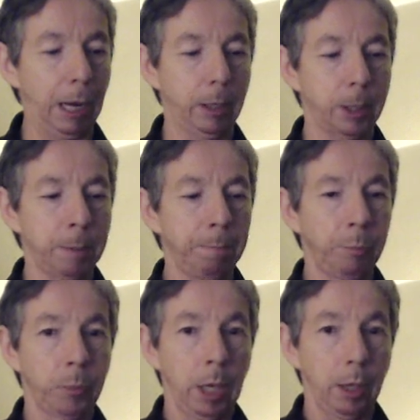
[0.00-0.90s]
patterns.
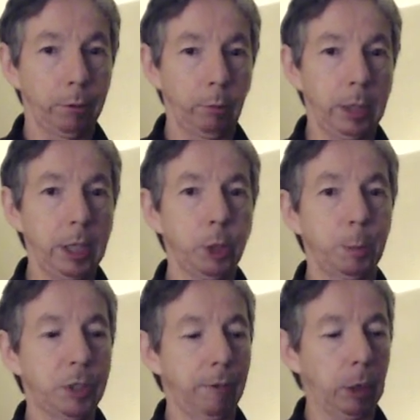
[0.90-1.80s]
3
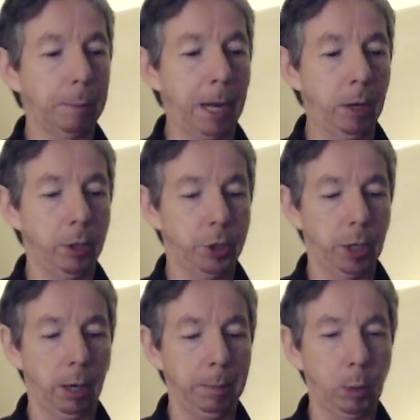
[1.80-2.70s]
specific patterns
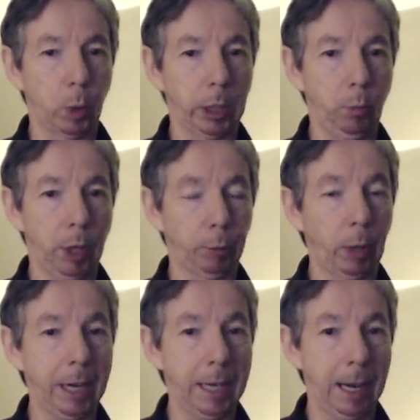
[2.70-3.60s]
that I'll be working with
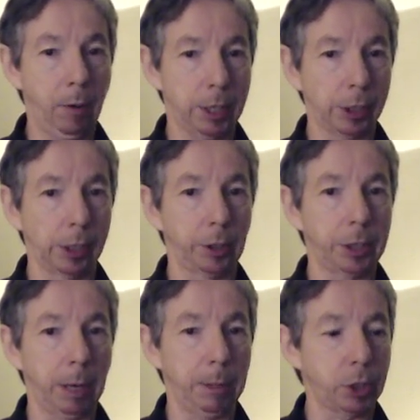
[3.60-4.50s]
right now in this
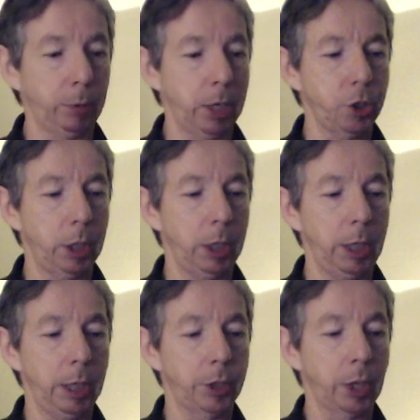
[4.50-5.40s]
little demonstration
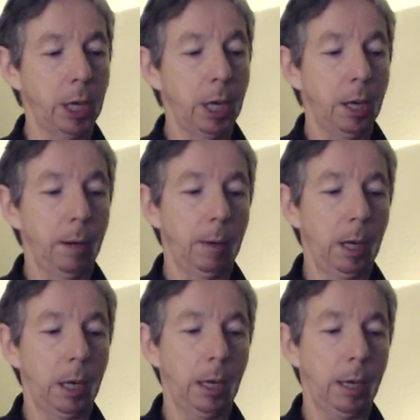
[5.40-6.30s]
is
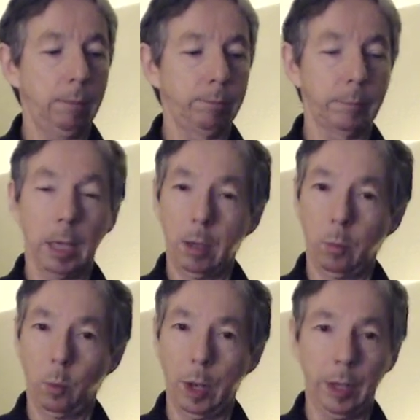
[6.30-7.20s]

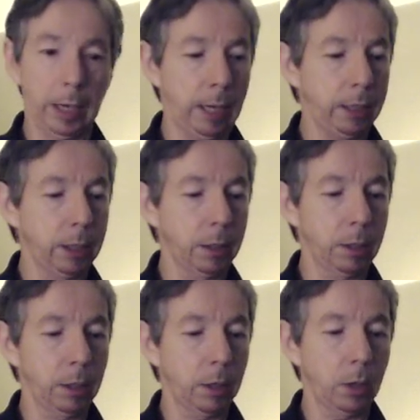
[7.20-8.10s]
one that I
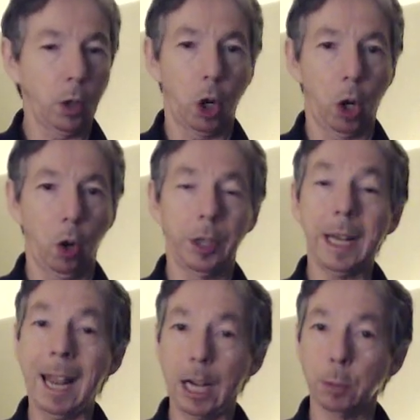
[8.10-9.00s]
call
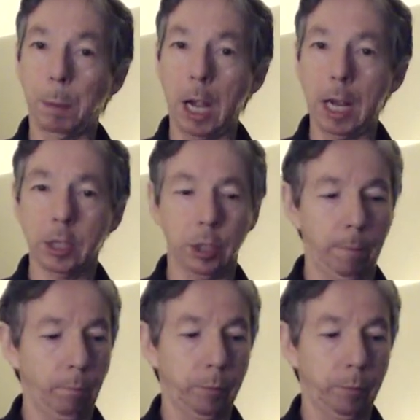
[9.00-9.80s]
the X box.